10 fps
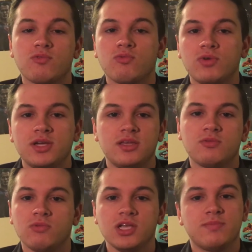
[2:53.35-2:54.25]
and it
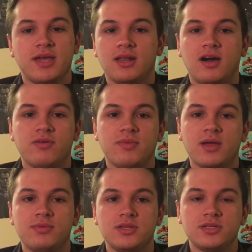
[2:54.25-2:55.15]
really, really paid off
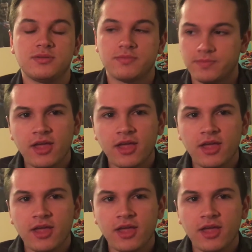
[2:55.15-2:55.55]
in my opinion.